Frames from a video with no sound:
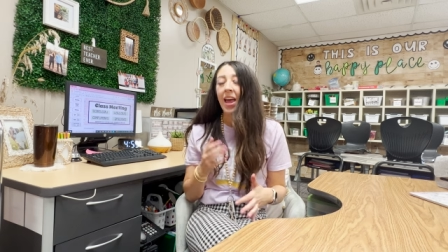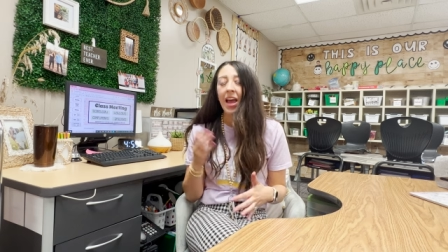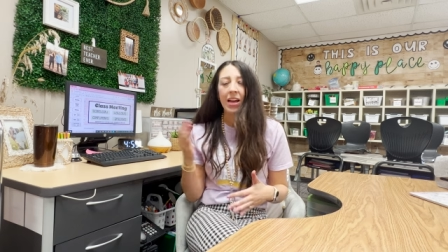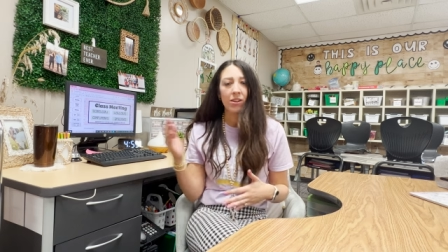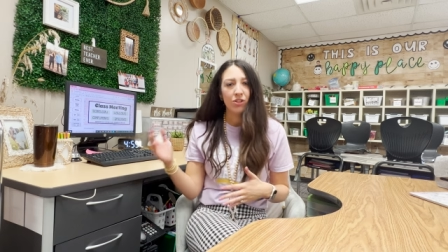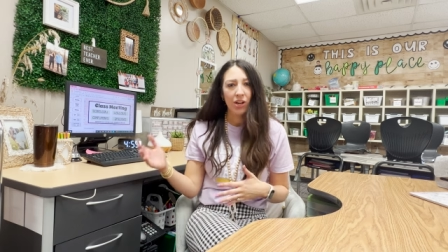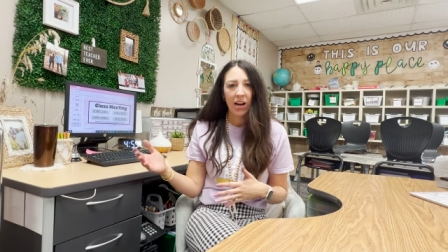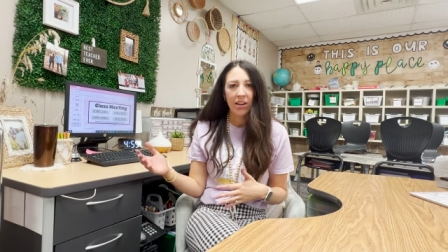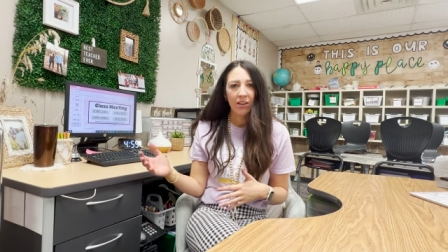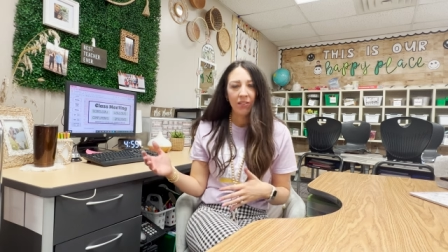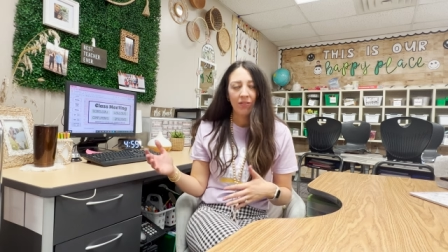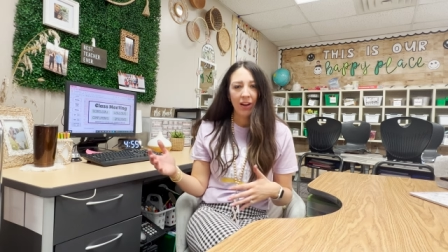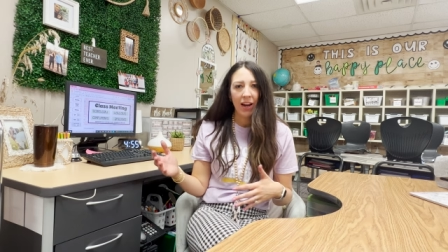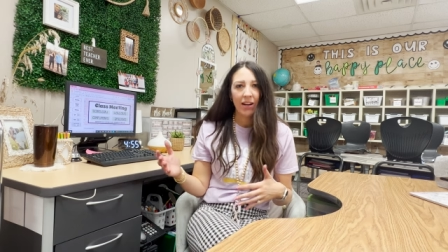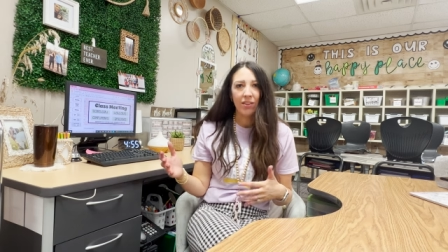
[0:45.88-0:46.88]
and tried to
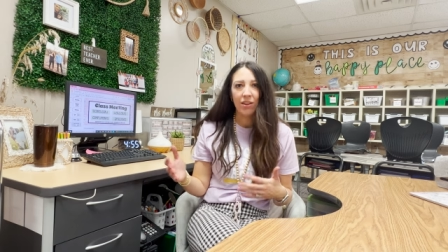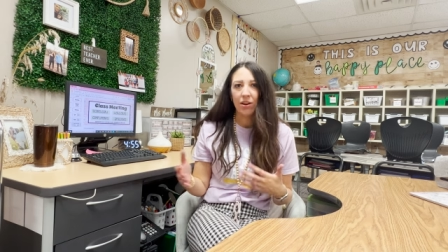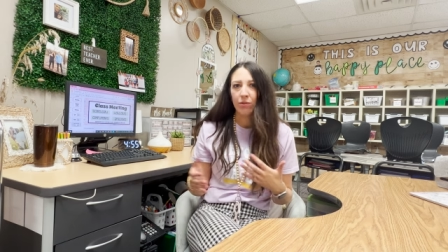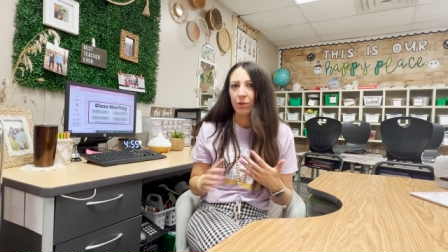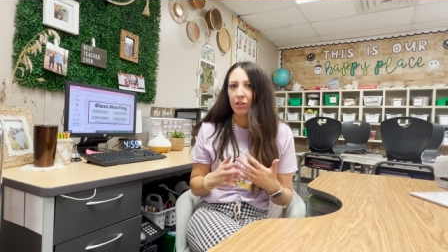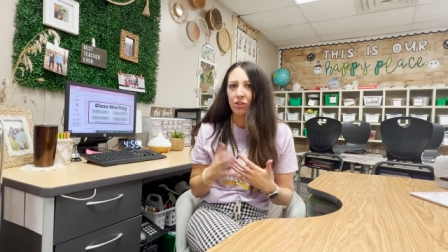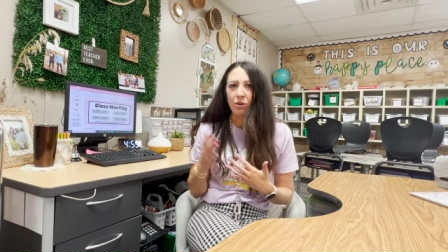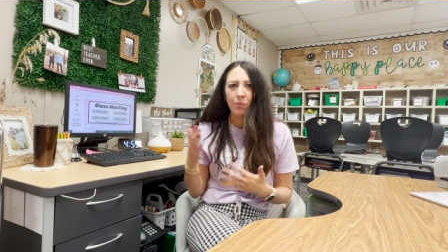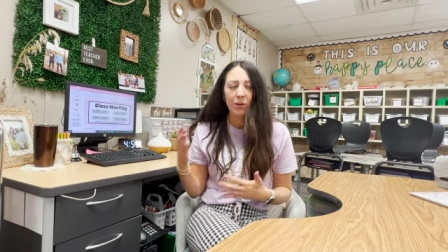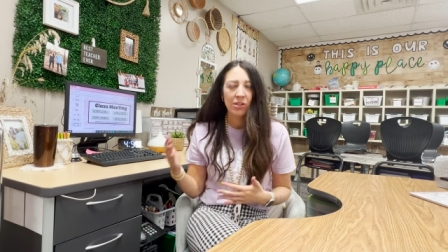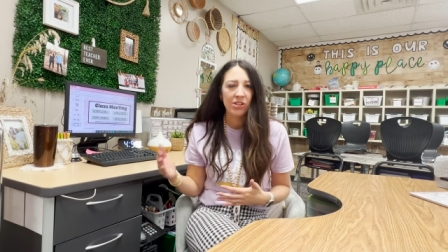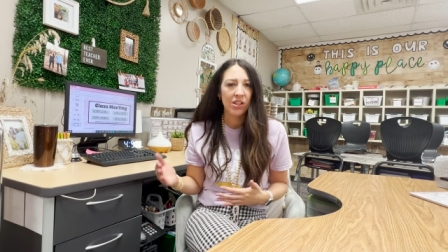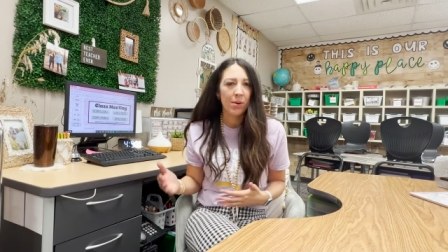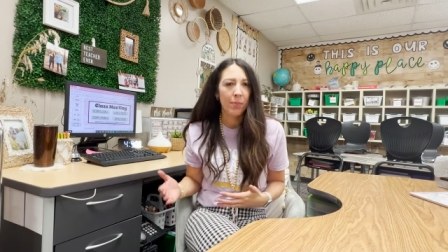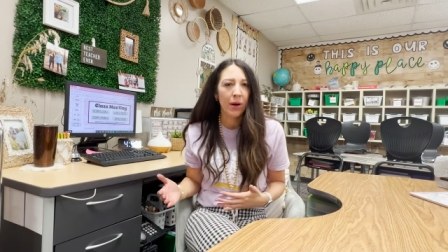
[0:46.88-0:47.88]
find the original
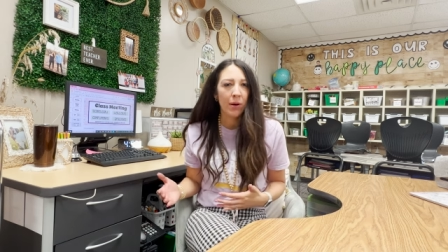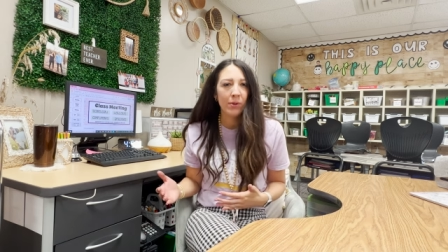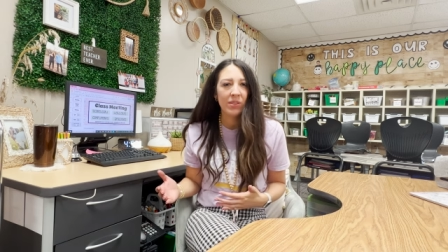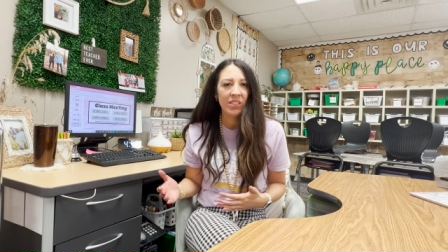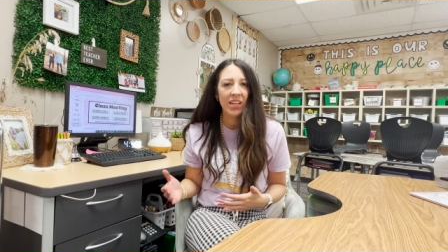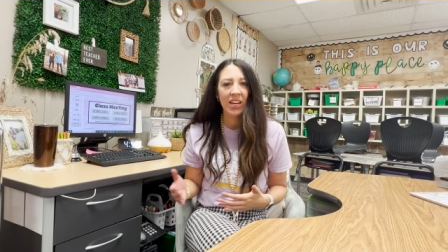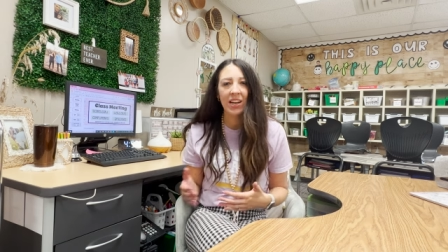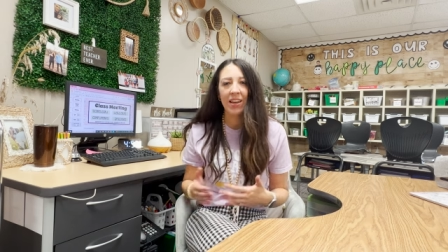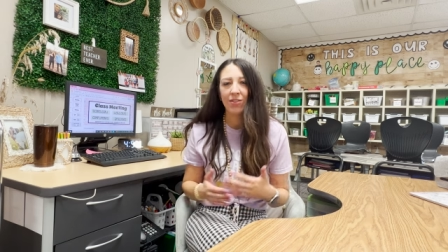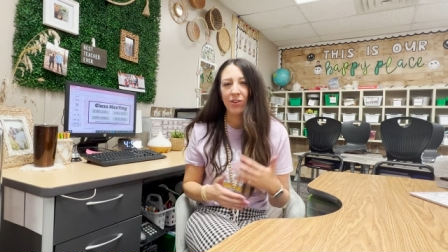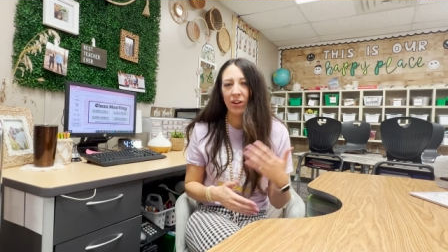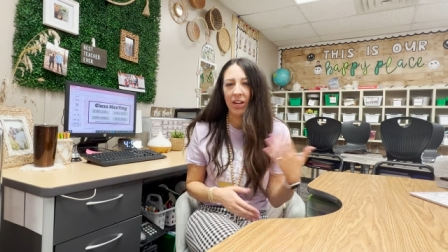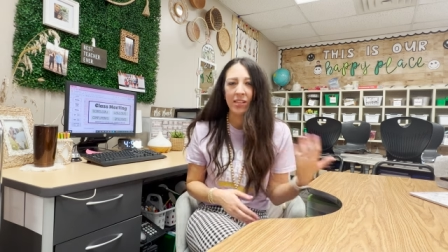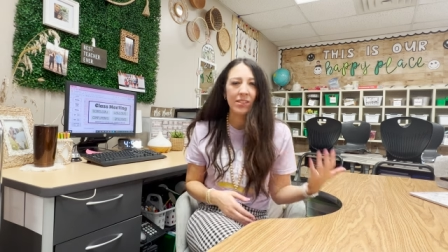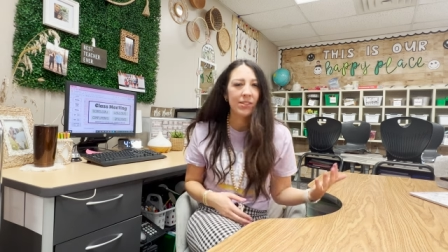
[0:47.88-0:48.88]
person that posted and their
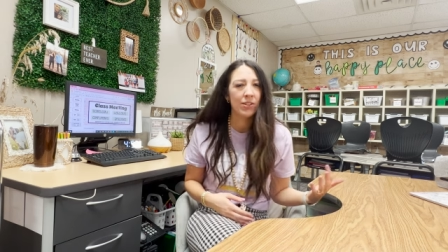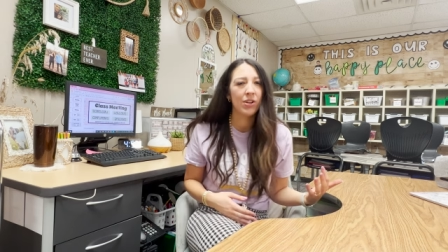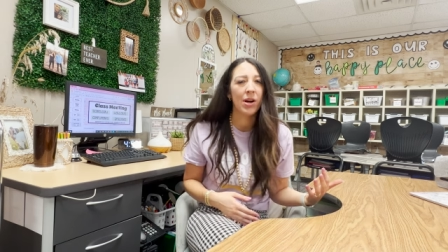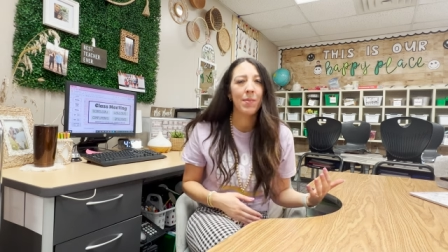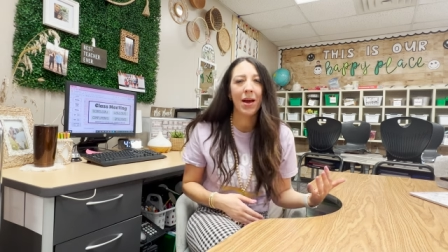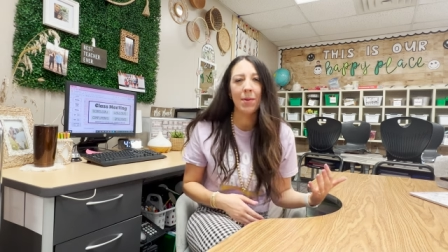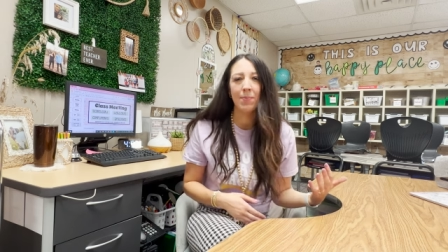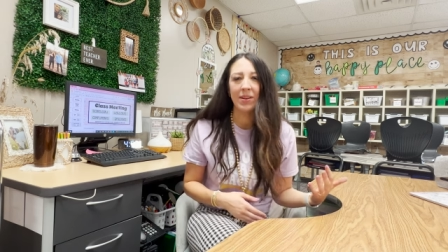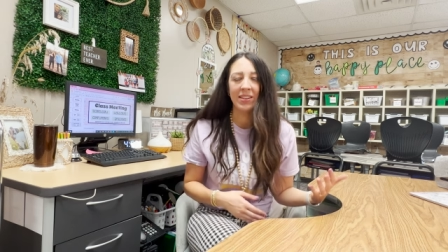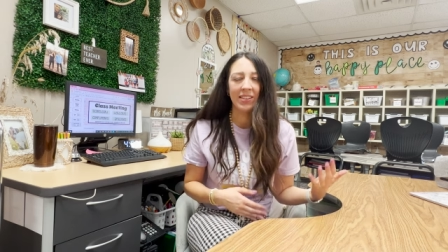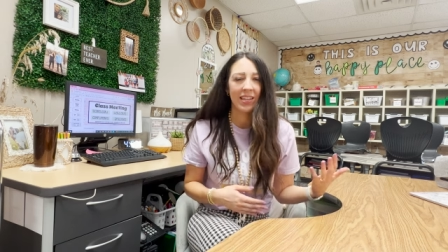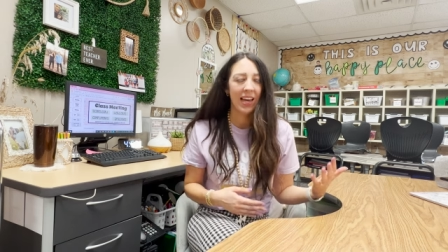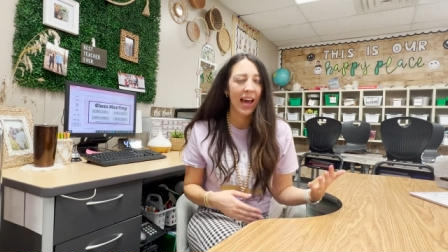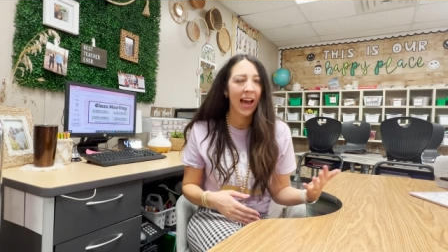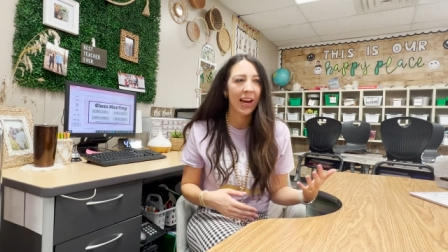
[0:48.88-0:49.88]
Instagram had
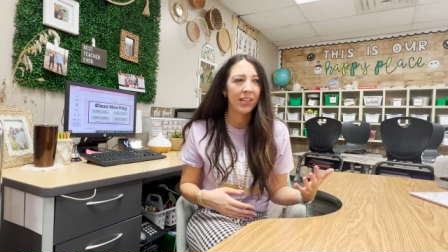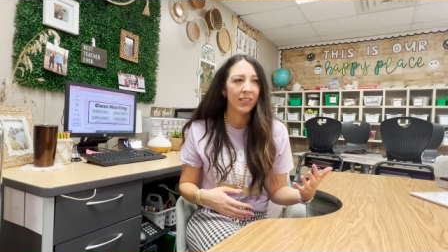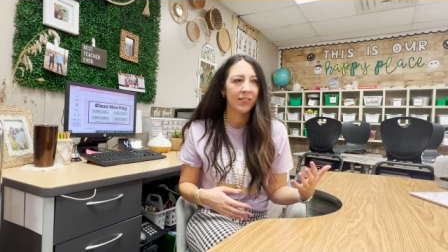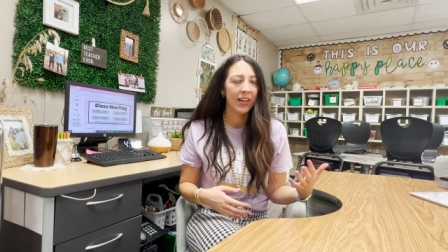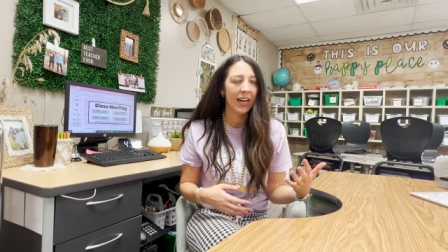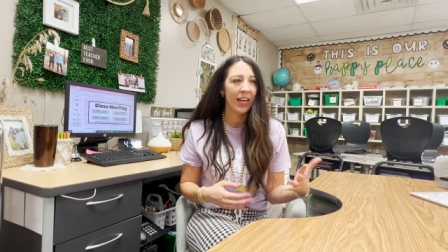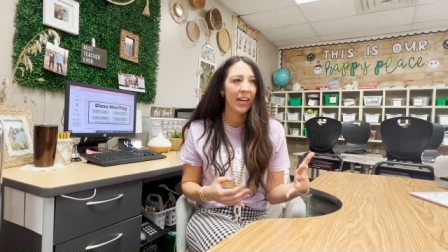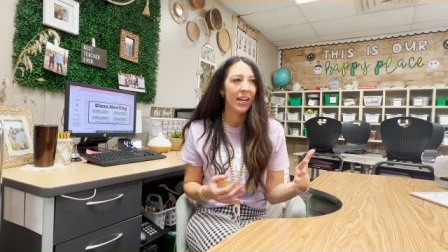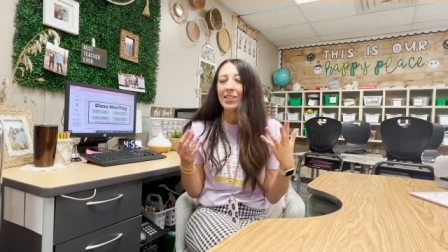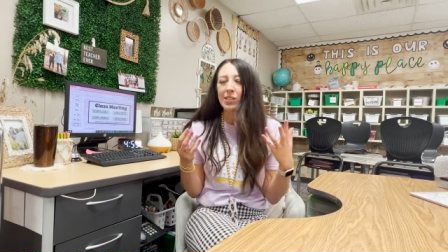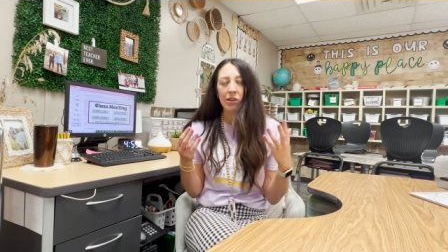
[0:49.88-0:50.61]
been activated.